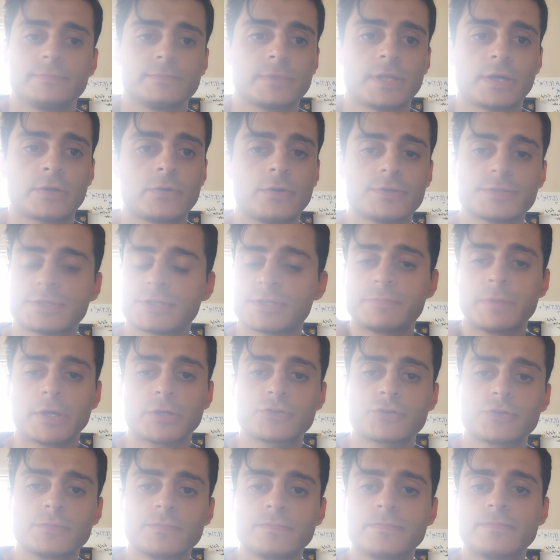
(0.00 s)
across the
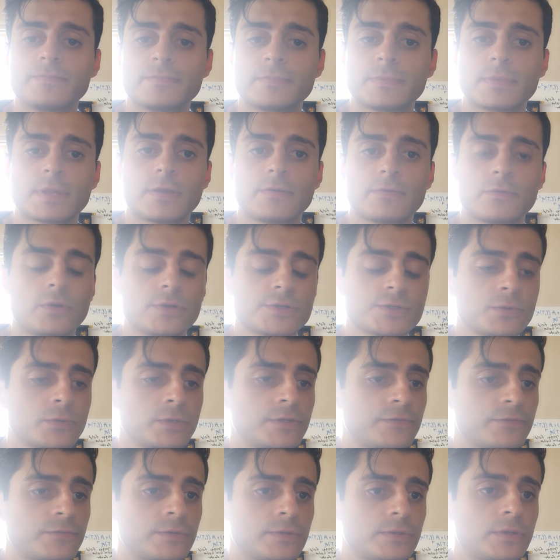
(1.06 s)
spectrum, across all
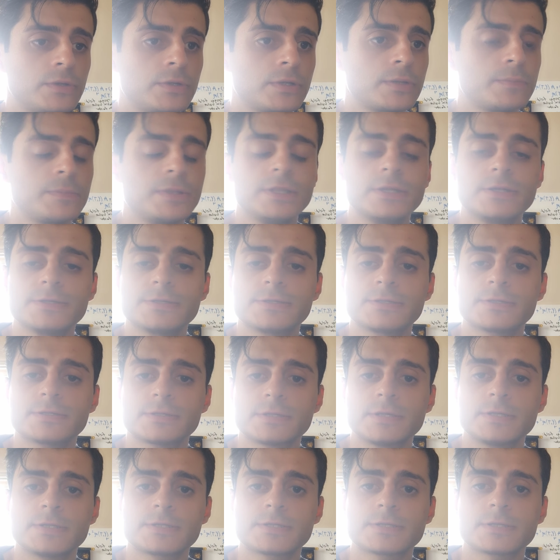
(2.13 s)
different learning
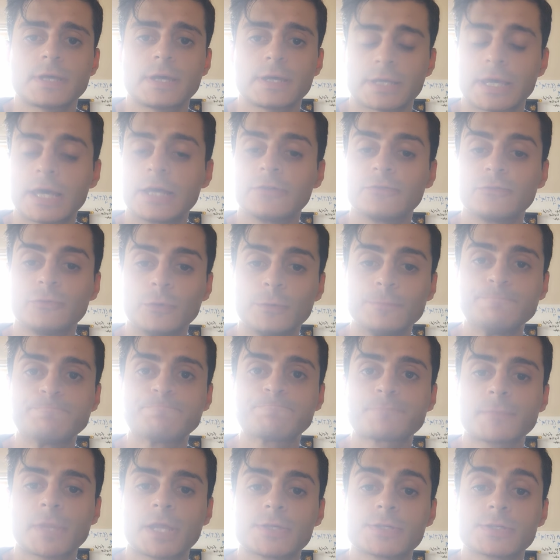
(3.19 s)
abilities is catered for.
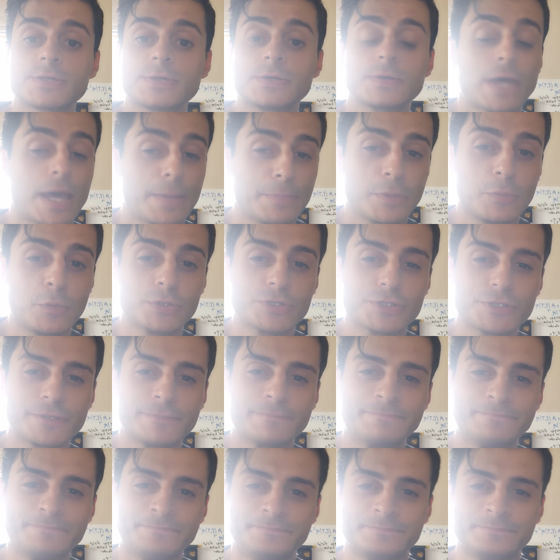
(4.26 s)
So happy watching.